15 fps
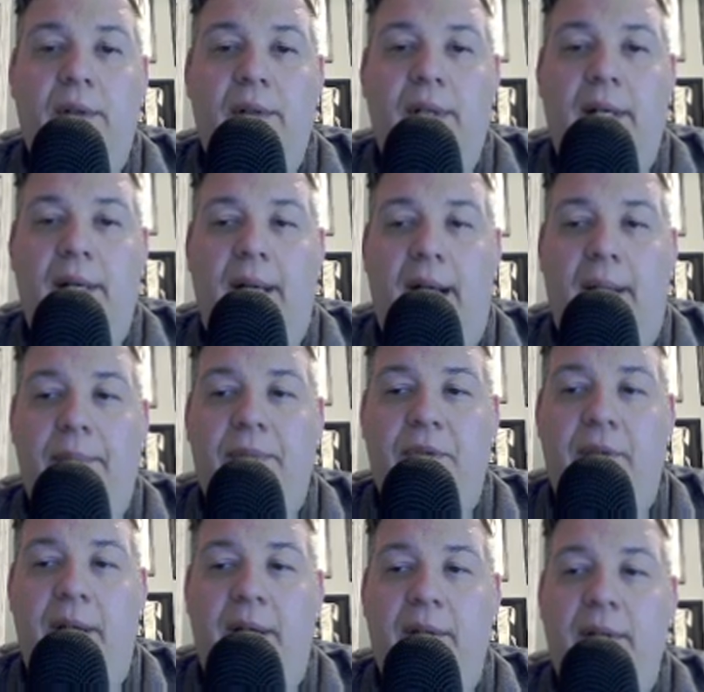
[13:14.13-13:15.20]
hops
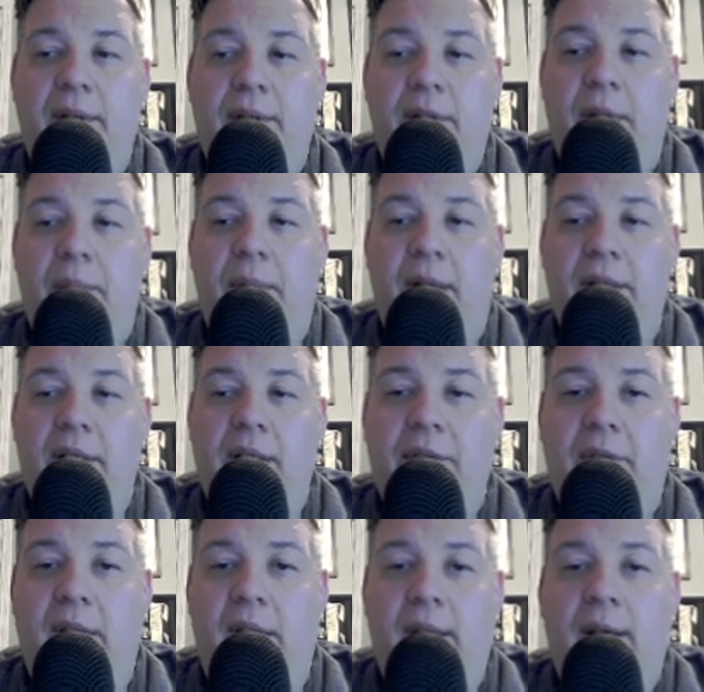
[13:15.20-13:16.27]
around, so I apologize
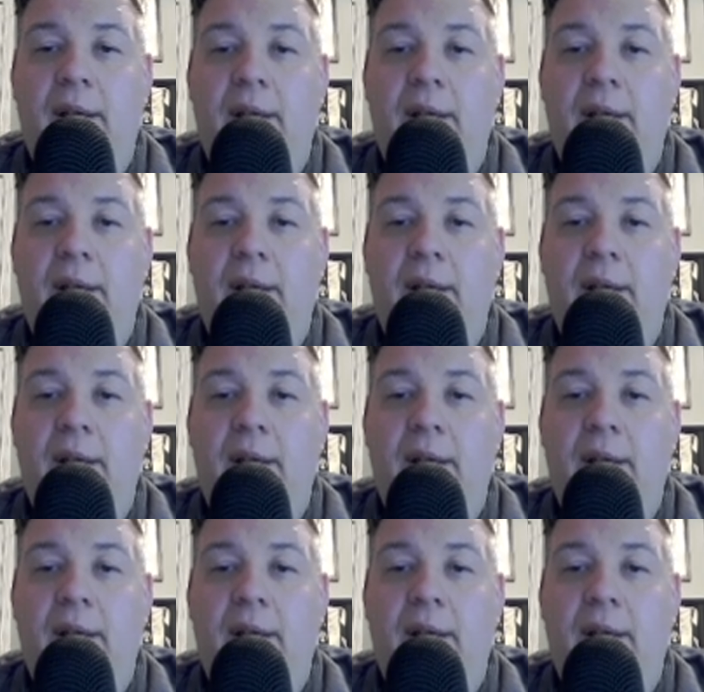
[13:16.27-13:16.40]
for that.